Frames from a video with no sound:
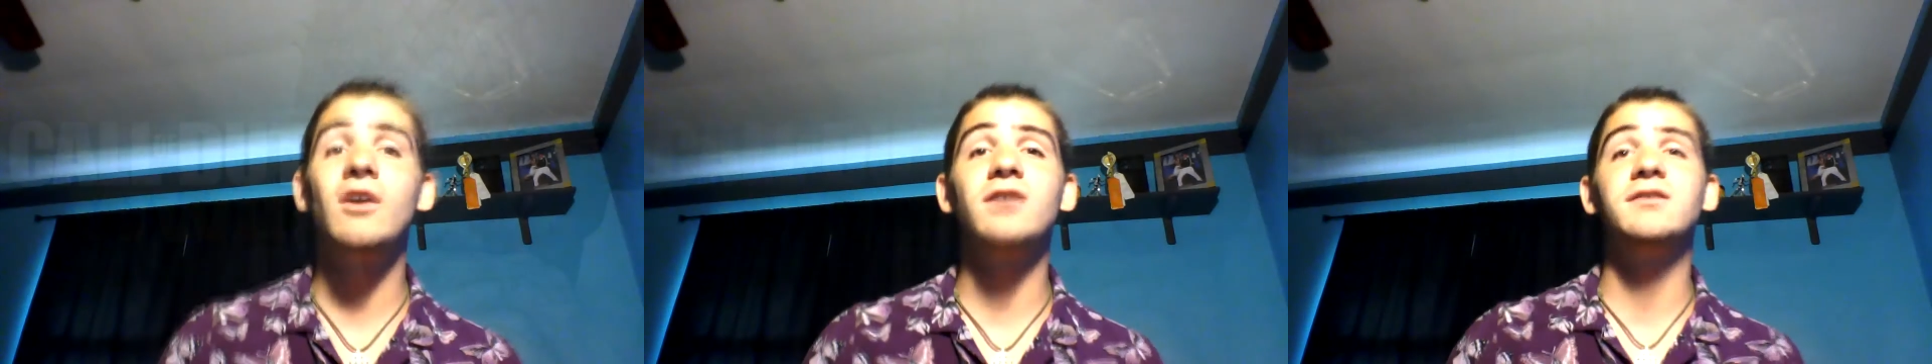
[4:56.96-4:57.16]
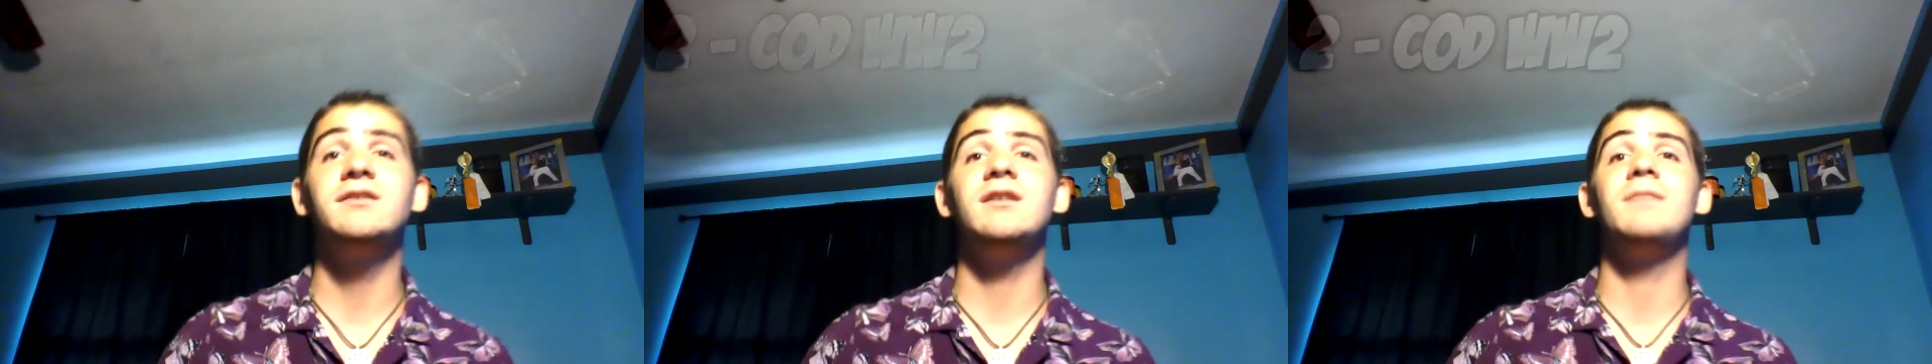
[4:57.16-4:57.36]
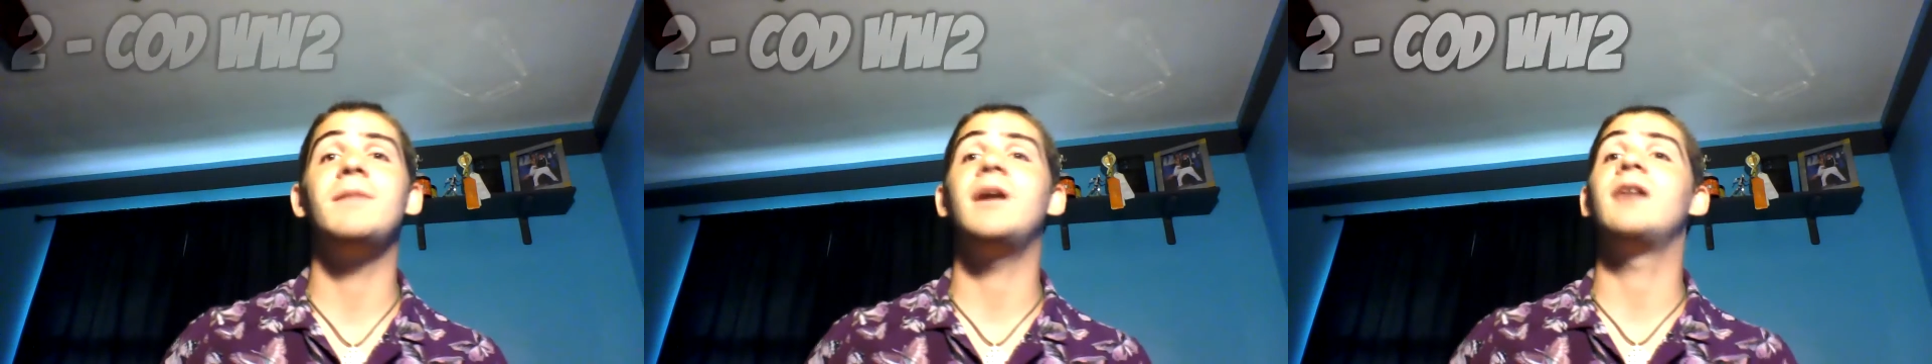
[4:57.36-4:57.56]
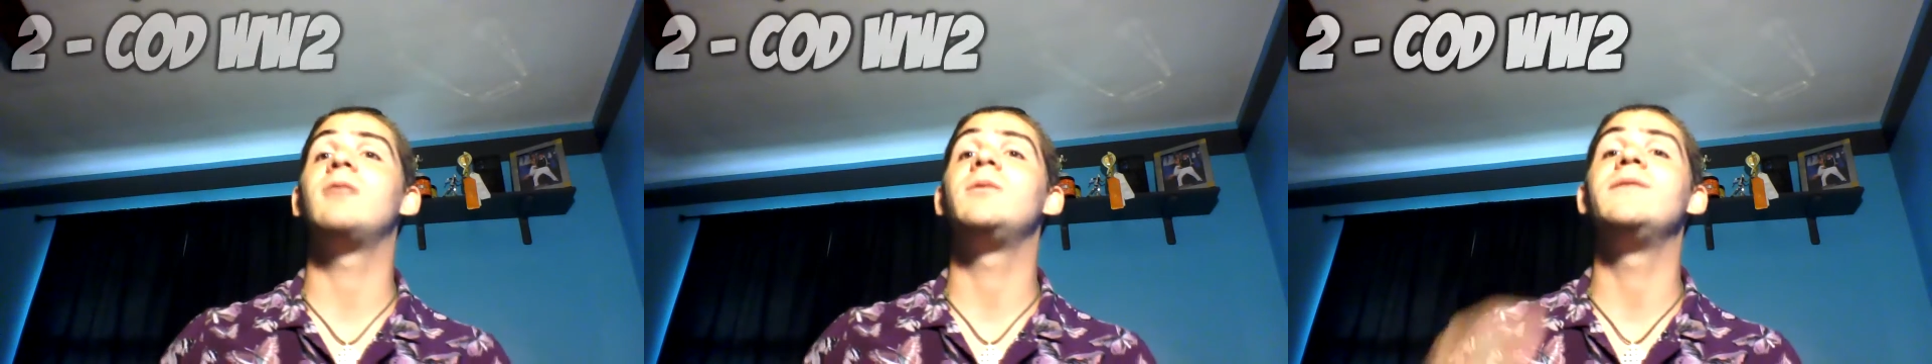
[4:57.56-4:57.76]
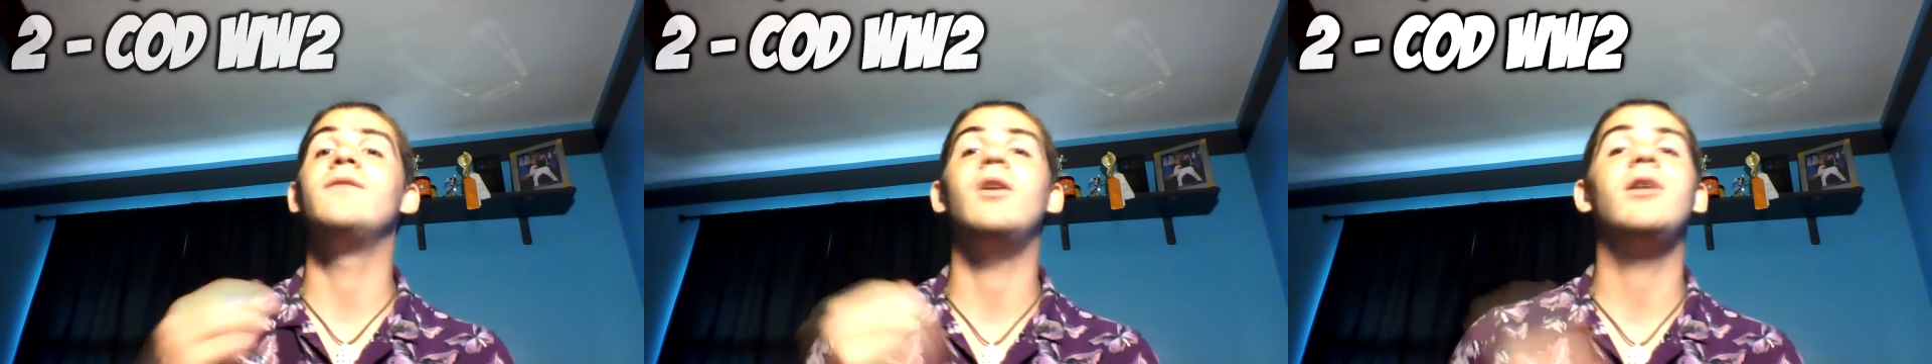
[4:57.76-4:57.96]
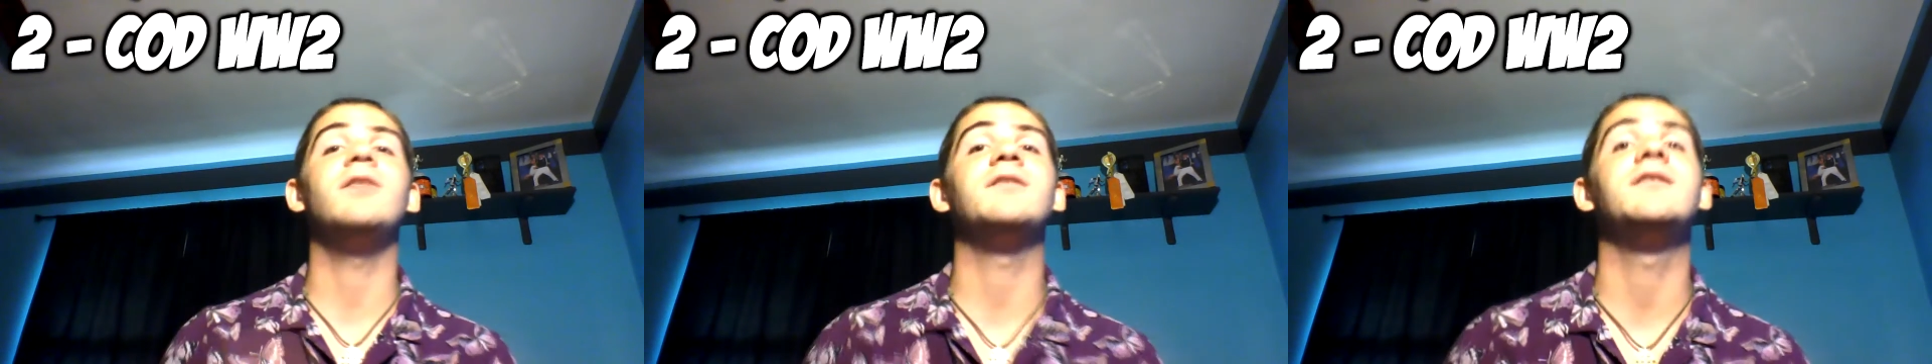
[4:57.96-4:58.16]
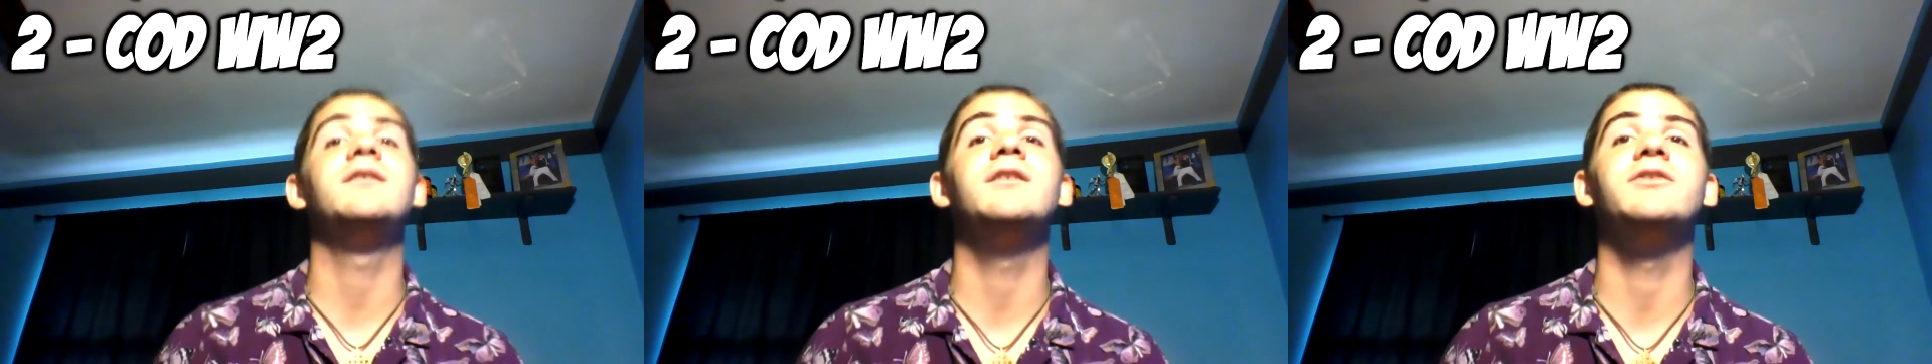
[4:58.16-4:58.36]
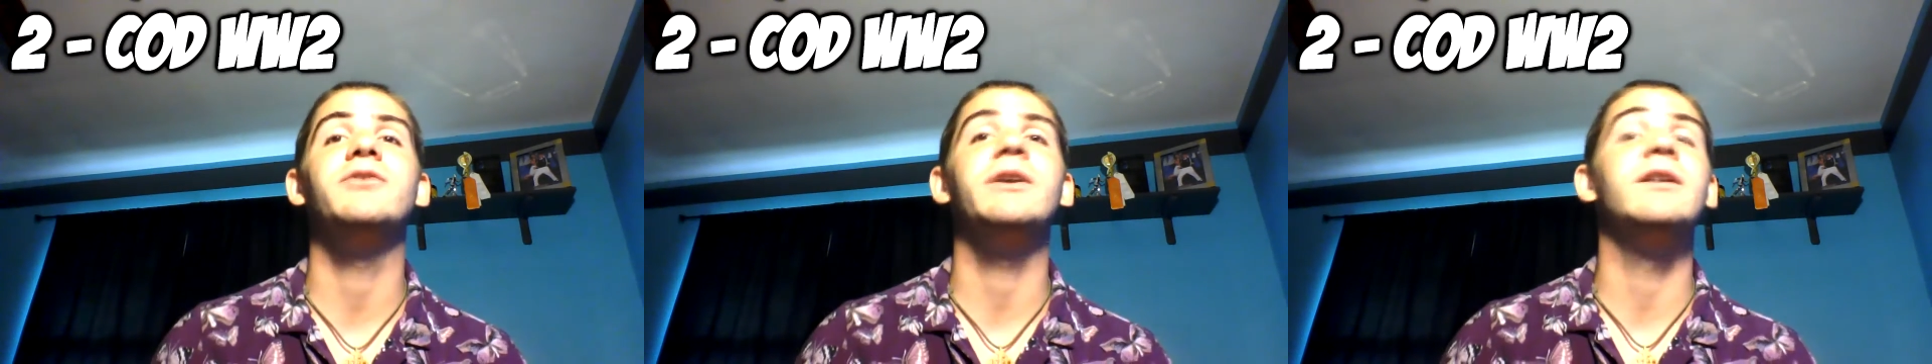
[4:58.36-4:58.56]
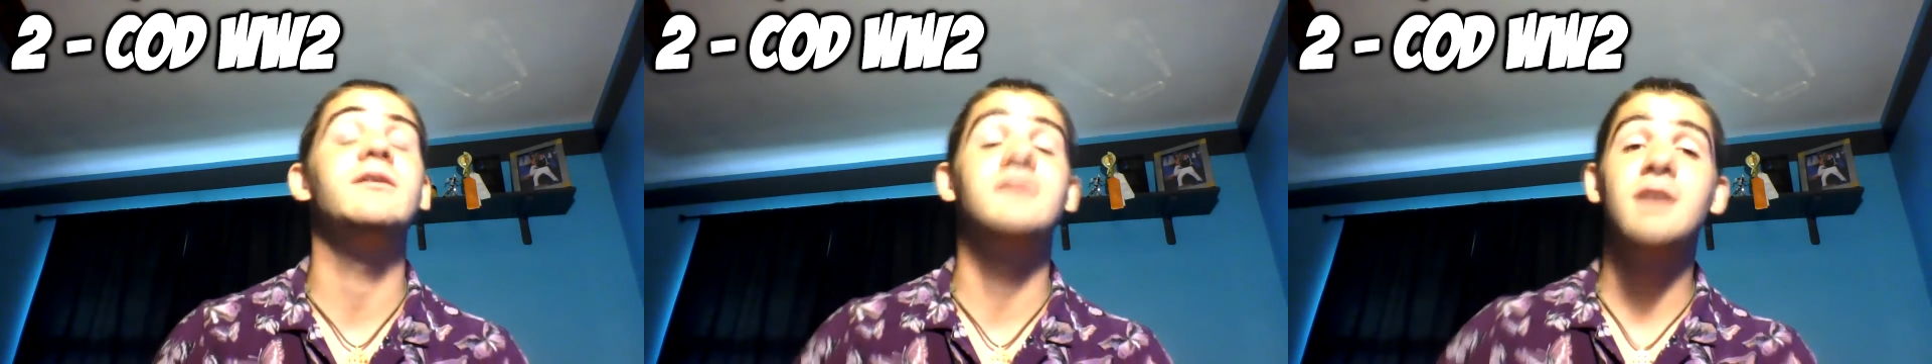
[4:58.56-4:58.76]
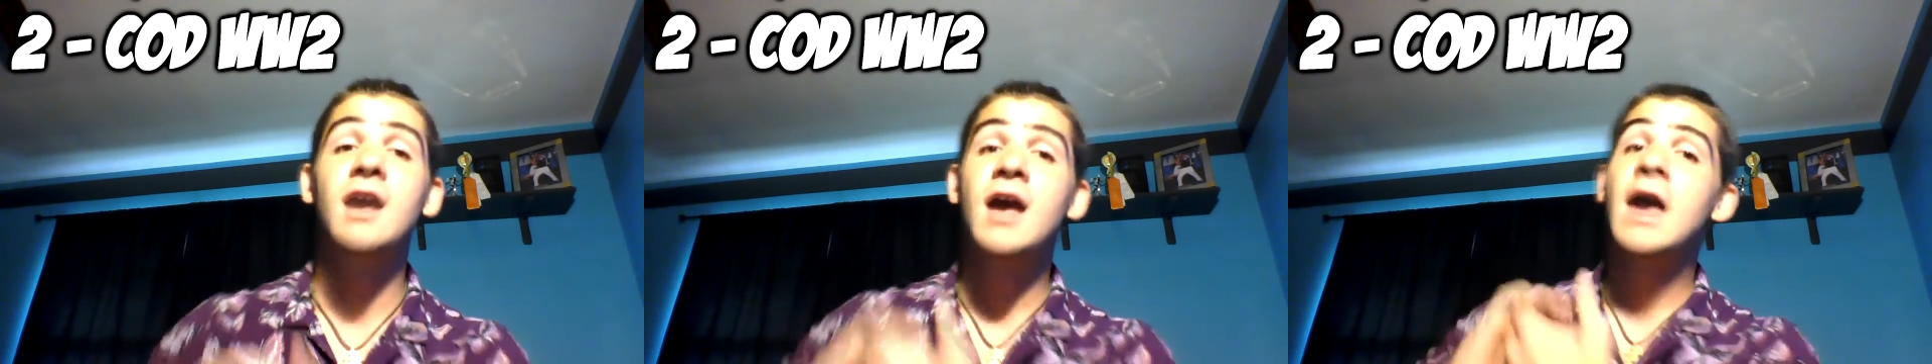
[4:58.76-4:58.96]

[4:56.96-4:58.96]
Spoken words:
all seen the beta, we've all seen the trailers.